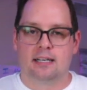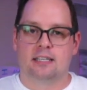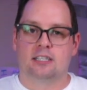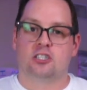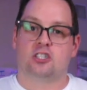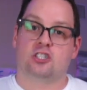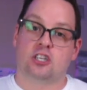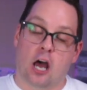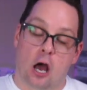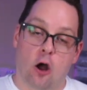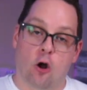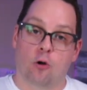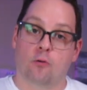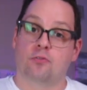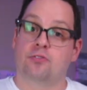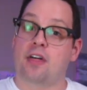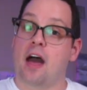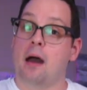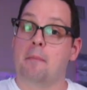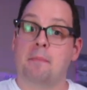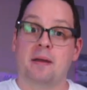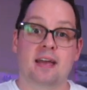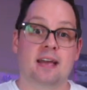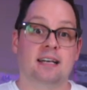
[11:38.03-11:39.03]
So
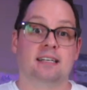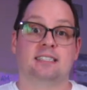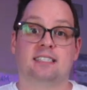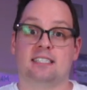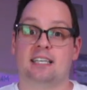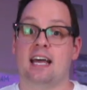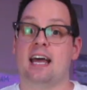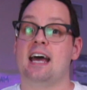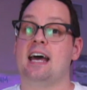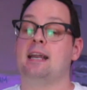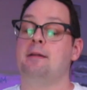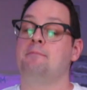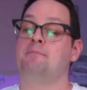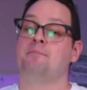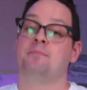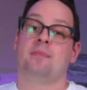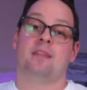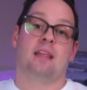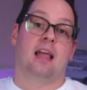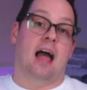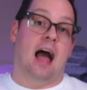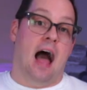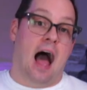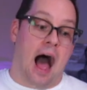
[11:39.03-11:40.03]
that being said,
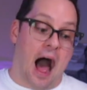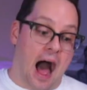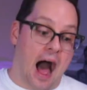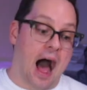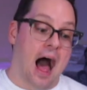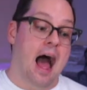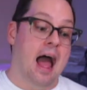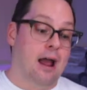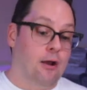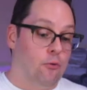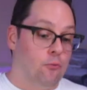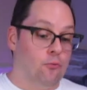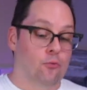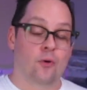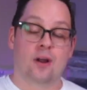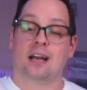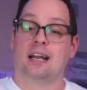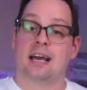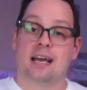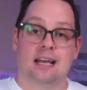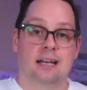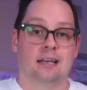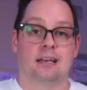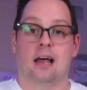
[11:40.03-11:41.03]
I
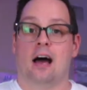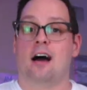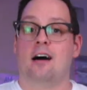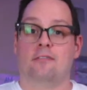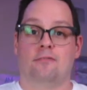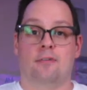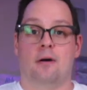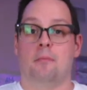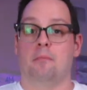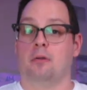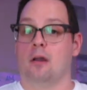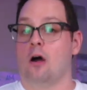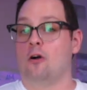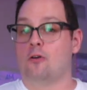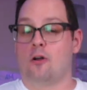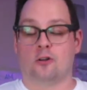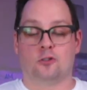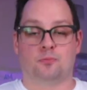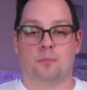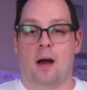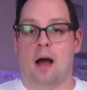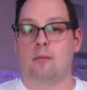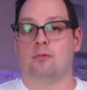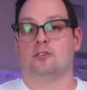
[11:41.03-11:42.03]
really love
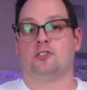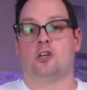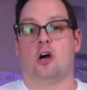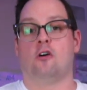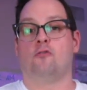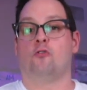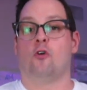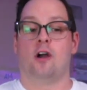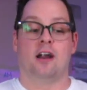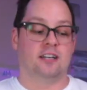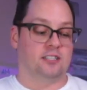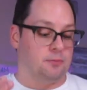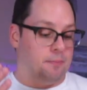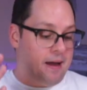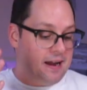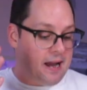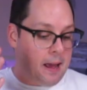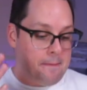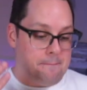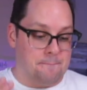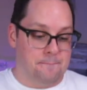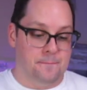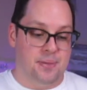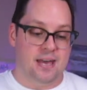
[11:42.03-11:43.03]
Logos Bible software. It's made
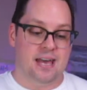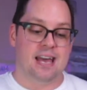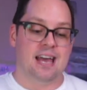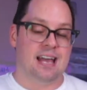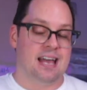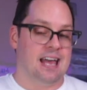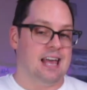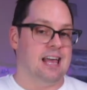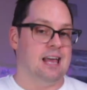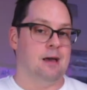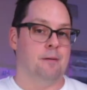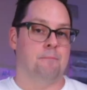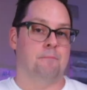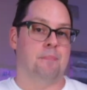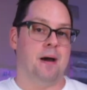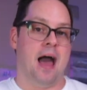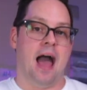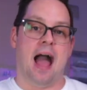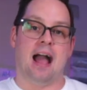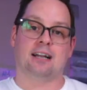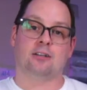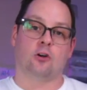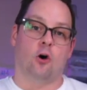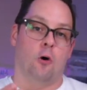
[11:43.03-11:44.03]
a big
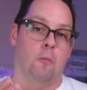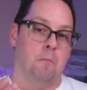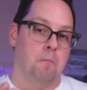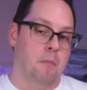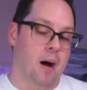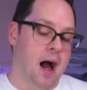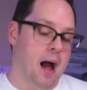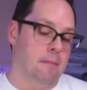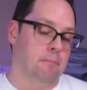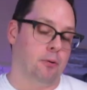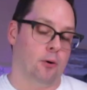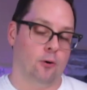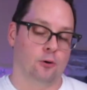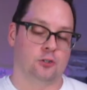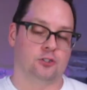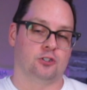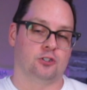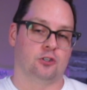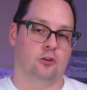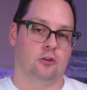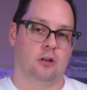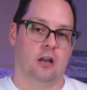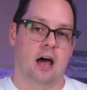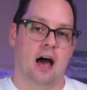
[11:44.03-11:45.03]
impact on my
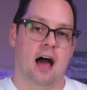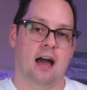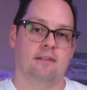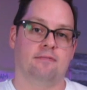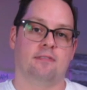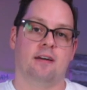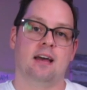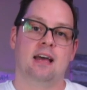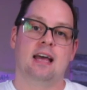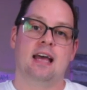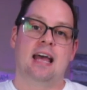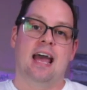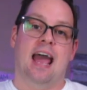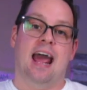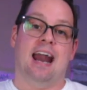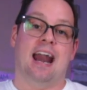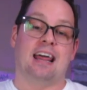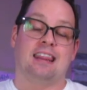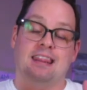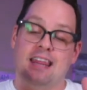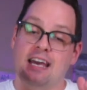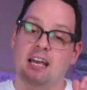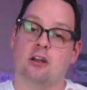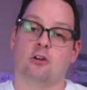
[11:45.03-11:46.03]
personal life, and
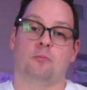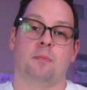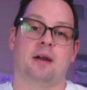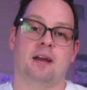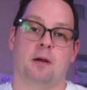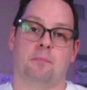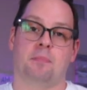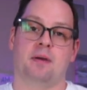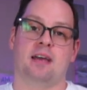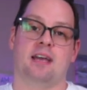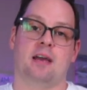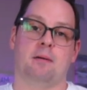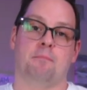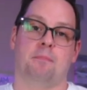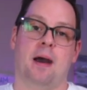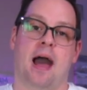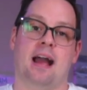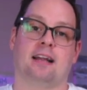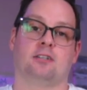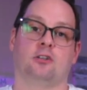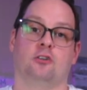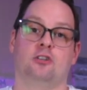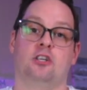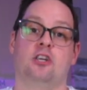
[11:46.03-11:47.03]
I think it'll make a big
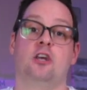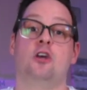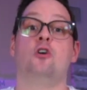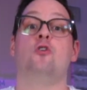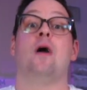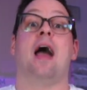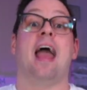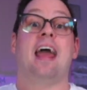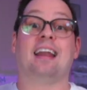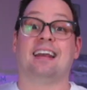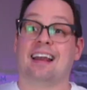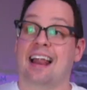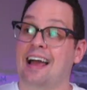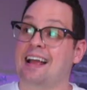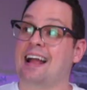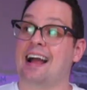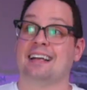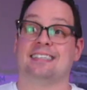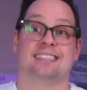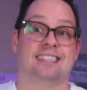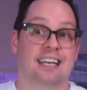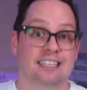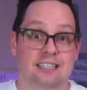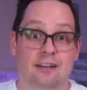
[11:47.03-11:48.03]
impact on you. And like I
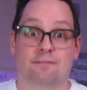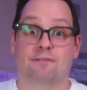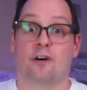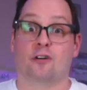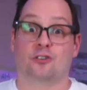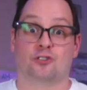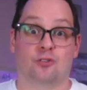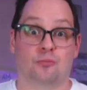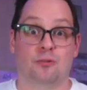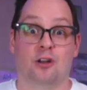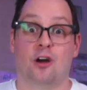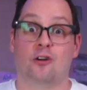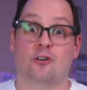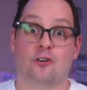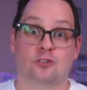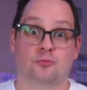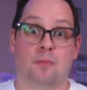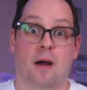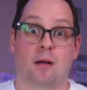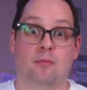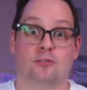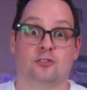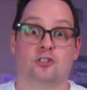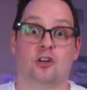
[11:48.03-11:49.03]
said, the folks from Logos
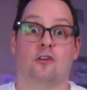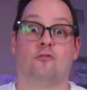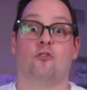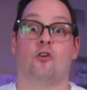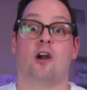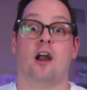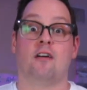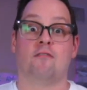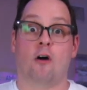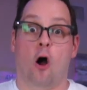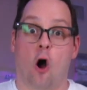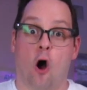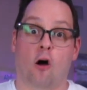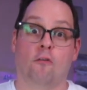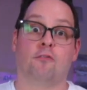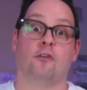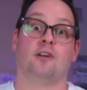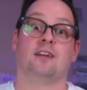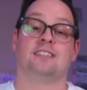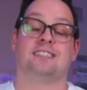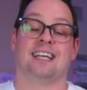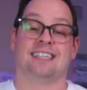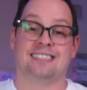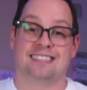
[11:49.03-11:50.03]
Bible Software have
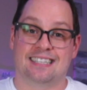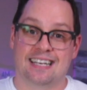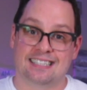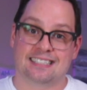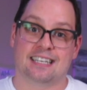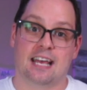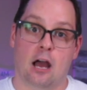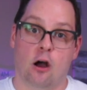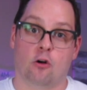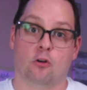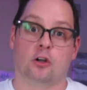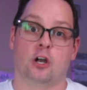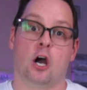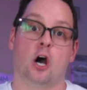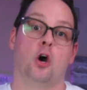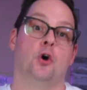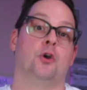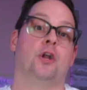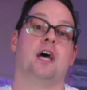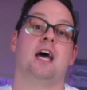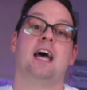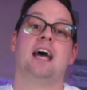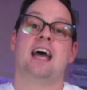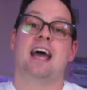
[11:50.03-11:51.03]
offered us a discount
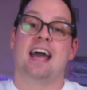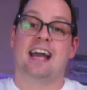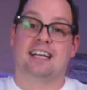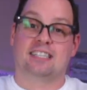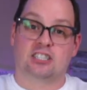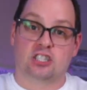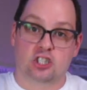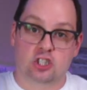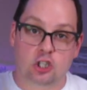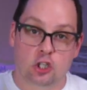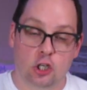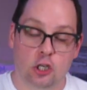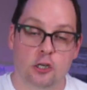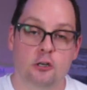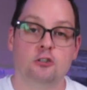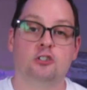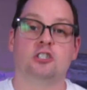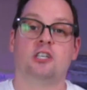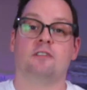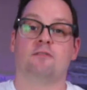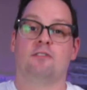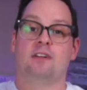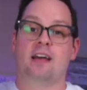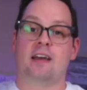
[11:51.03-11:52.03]
code
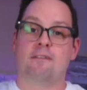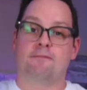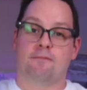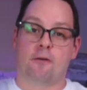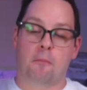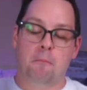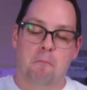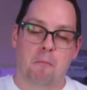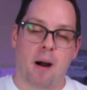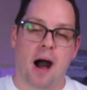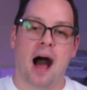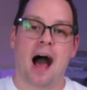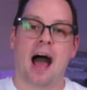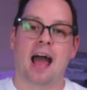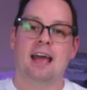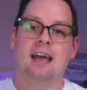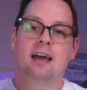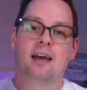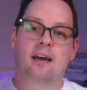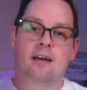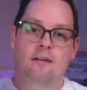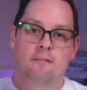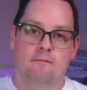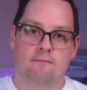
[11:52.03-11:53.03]
exclusively for my
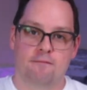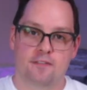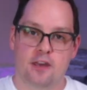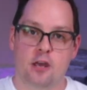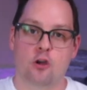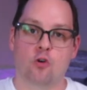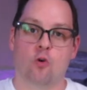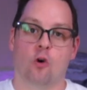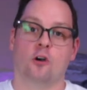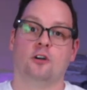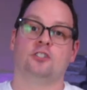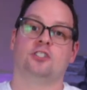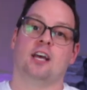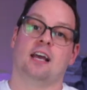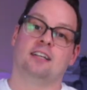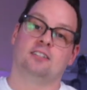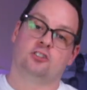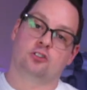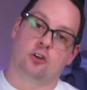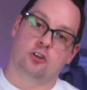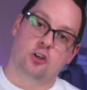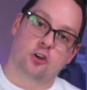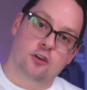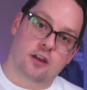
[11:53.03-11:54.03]
viewers, and
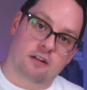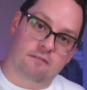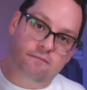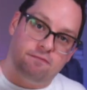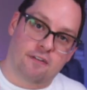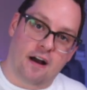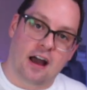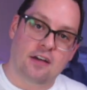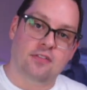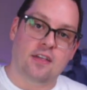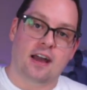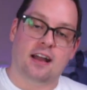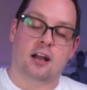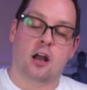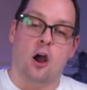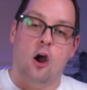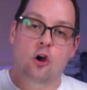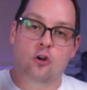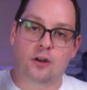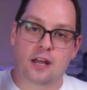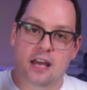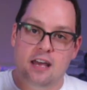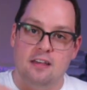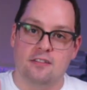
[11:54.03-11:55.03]
so you can find that
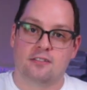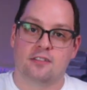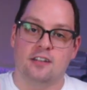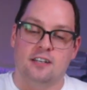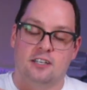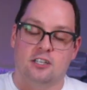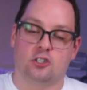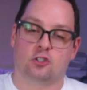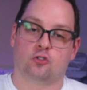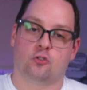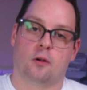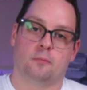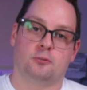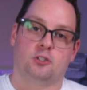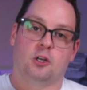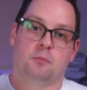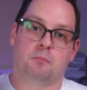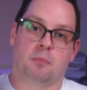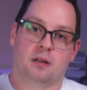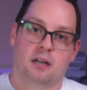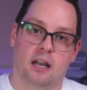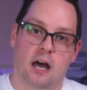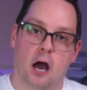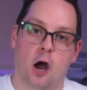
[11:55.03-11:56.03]
code in the
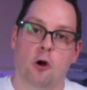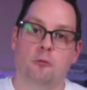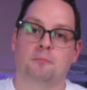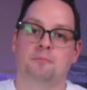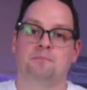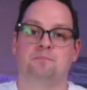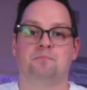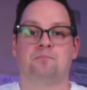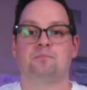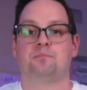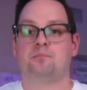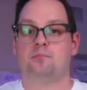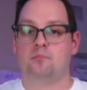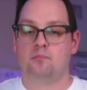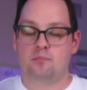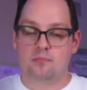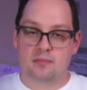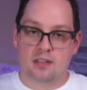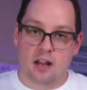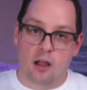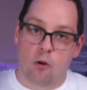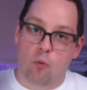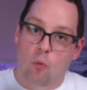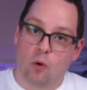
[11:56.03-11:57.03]
description below.
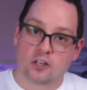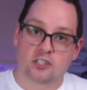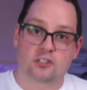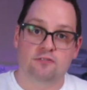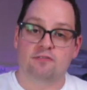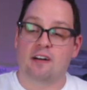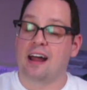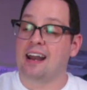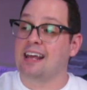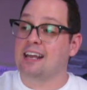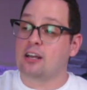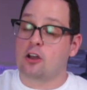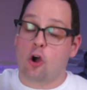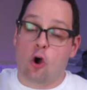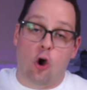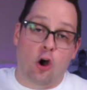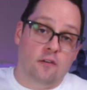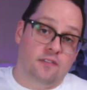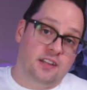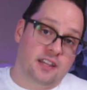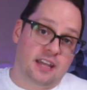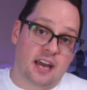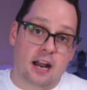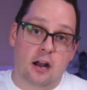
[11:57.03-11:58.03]
And once you find it, go
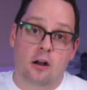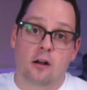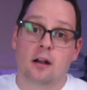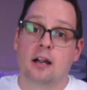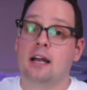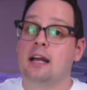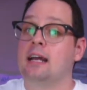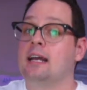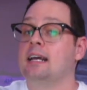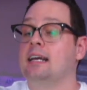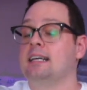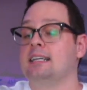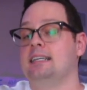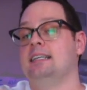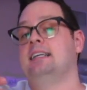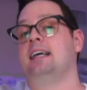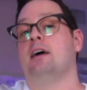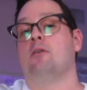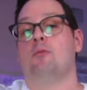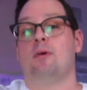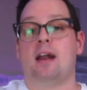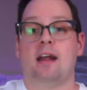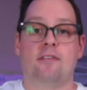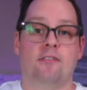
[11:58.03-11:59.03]
over there,
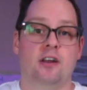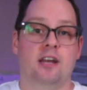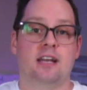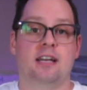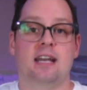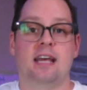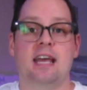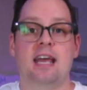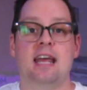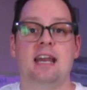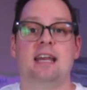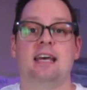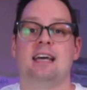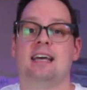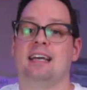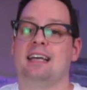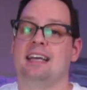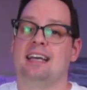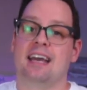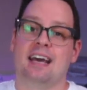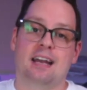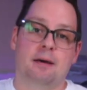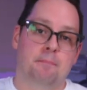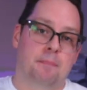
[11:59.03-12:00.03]
get whatever you need,
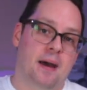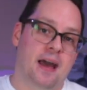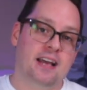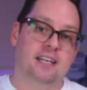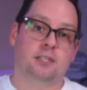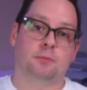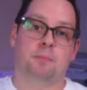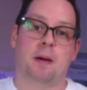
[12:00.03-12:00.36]
get a base